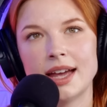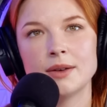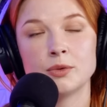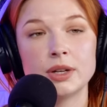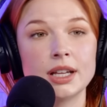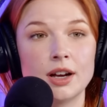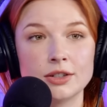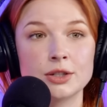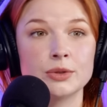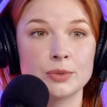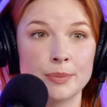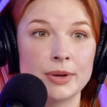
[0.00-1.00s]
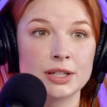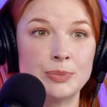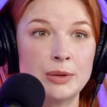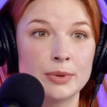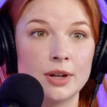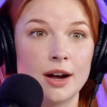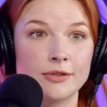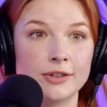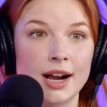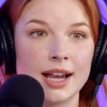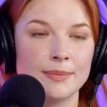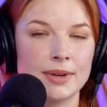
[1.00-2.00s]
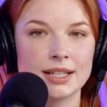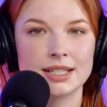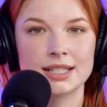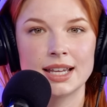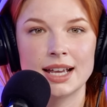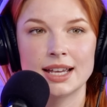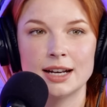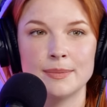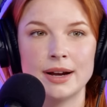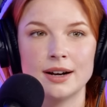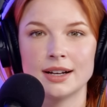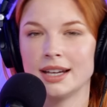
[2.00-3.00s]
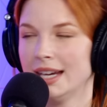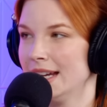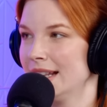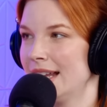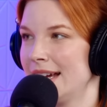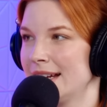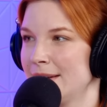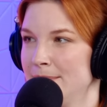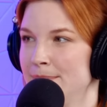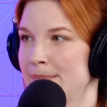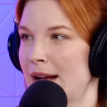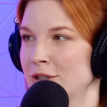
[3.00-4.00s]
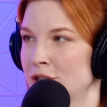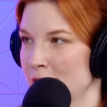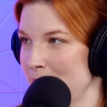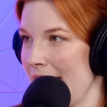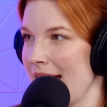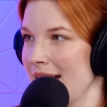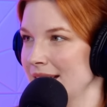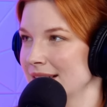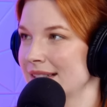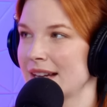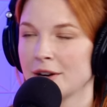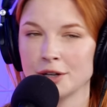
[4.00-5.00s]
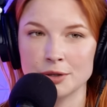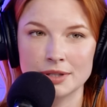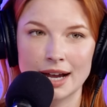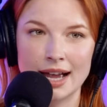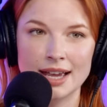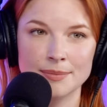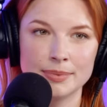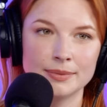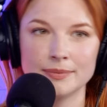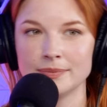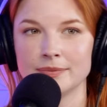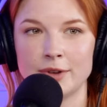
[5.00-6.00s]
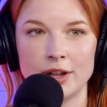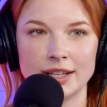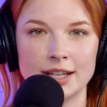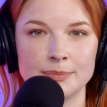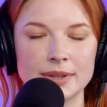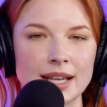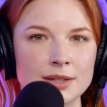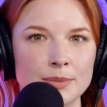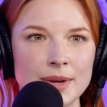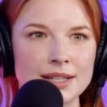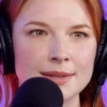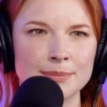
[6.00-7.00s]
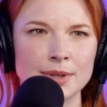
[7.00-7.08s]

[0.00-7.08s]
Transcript: that really also is what pissed people off, right? Because it's an American, macho man stereotype falling in love. But that's what makes it